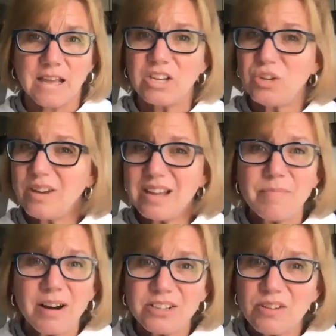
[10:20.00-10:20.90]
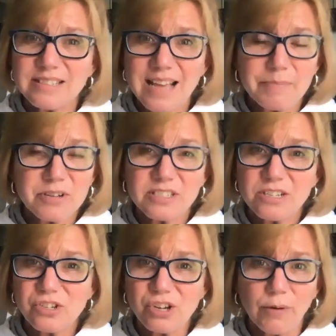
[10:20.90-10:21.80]
And you can mark those up just to
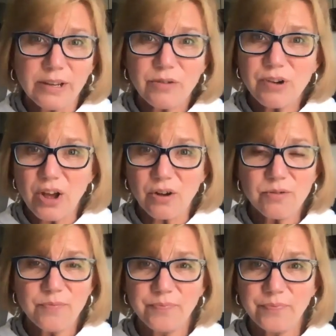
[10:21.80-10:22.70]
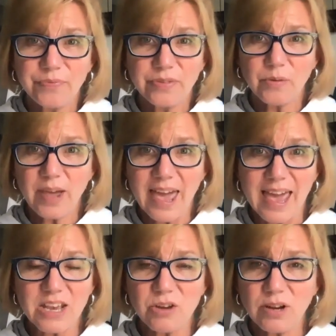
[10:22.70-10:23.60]
show what you know. Okay,
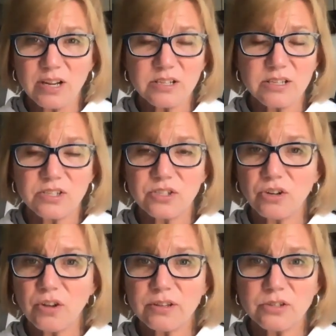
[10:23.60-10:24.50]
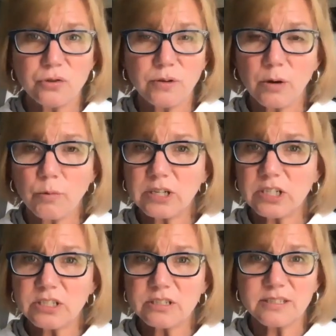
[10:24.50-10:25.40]
you can circle those trick
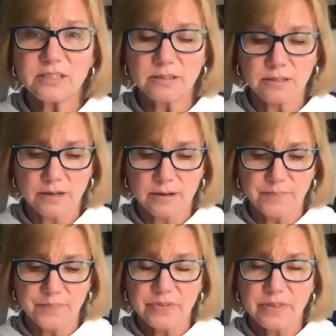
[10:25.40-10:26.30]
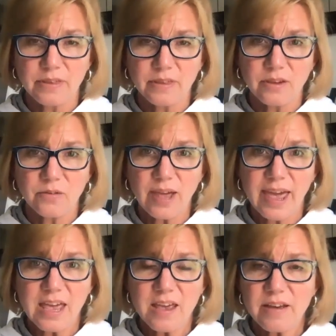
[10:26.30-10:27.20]
words.
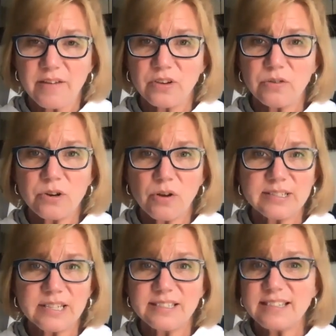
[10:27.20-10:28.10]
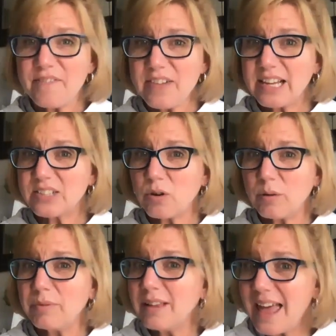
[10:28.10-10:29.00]
Okay, if you notice a suffix or a
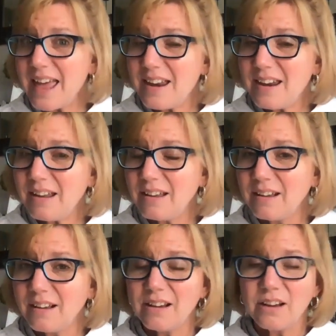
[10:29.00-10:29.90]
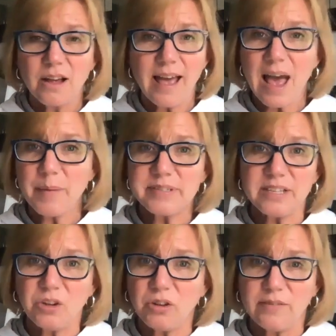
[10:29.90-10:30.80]
blend,
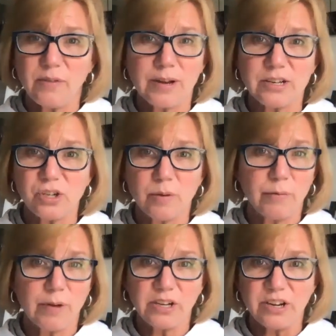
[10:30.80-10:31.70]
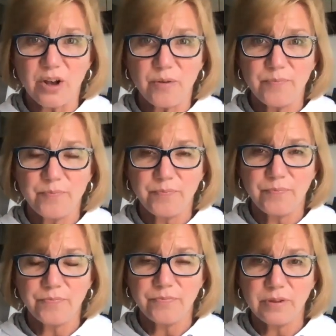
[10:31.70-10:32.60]
absolutely if you want to show me what you know.
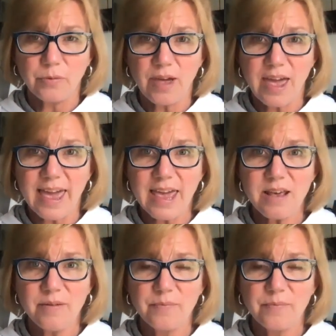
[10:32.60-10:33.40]
Okay,